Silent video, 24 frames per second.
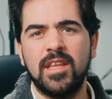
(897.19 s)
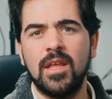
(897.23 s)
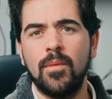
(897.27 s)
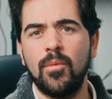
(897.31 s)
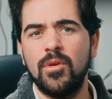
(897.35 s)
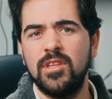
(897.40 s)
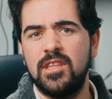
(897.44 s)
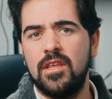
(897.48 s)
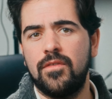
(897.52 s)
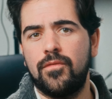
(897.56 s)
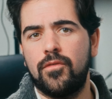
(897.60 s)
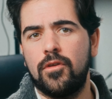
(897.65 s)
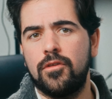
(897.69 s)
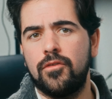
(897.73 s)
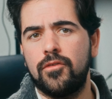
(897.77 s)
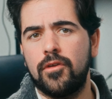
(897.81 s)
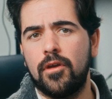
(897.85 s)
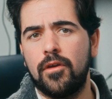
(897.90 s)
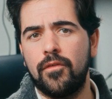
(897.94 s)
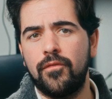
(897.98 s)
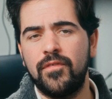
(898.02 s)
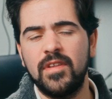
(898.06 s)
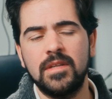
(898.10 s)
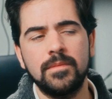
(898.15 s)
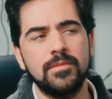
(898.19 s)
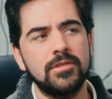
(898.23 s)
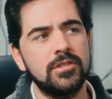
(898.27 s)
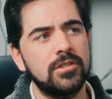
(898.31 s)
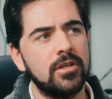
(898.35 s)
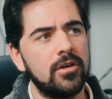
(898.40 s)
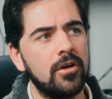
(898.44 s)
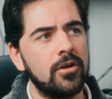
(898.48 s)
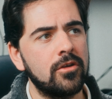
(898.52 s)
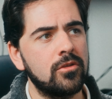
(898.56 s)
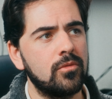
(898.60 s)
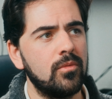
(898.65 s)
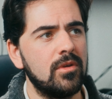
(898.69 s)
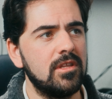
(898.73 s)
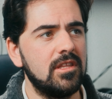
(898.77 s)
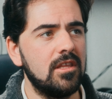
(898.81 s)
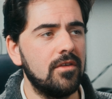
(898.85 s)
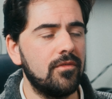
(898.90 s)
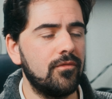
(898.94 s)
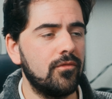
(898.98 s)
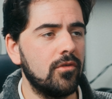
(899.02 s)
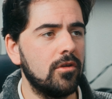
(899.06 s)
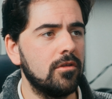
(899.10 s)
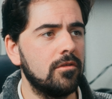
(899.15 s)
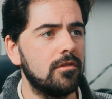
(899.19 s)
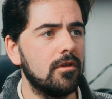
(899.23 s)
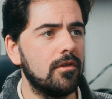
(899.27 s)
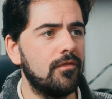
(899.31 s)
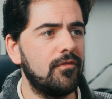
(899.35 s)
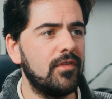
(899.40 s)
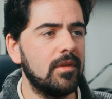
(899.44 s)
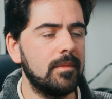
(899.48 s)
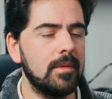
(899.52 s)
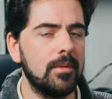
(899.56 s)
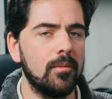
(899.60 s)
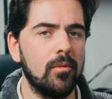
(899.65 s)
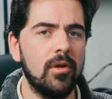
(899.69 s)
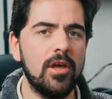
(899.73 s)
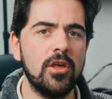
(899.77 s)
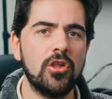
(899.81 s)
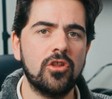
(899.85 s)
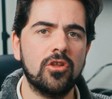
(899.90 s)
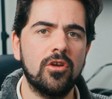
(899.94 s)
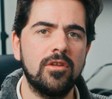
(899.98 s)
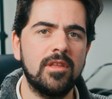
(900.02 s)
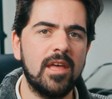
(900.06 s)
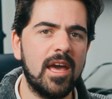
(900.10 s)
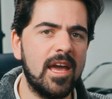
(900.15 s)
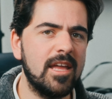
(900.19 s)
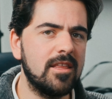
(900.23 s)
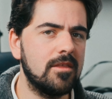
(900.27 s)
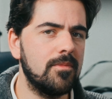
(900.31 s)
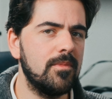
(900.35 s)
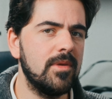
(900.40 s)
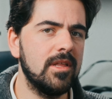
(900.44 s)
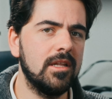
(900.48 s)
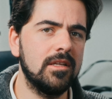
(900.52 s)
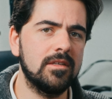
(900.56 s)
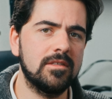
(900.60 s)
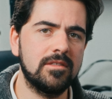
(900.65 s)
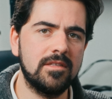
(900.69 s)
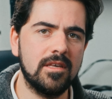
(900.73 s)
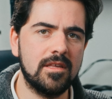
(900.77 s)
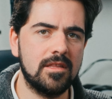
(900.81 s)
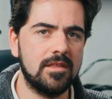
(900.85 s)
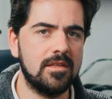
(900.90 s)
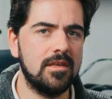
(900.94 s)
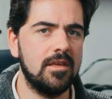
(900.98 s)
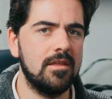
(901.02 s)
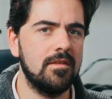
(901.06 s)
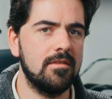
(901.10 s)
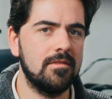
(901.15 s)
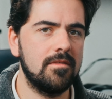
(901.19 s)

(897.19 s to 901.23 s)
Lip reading: them with different film stocks, with different film emulation, 8mm, 16,